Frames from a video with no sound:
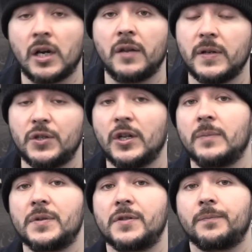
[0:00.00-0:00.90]
of these
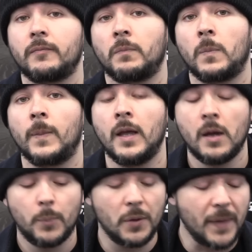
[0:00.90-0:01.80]
gyms,
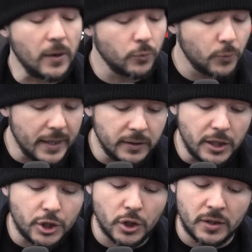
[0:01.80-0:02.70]
but they really
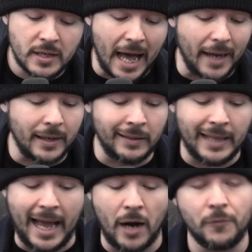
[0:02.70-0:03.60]
should not
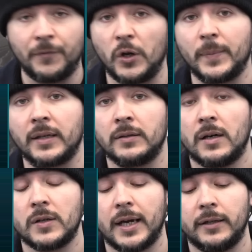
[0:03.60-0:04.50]
allow filming,
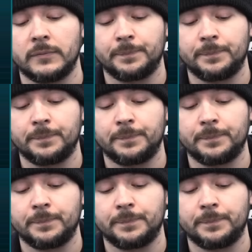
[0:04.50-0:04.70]
okay?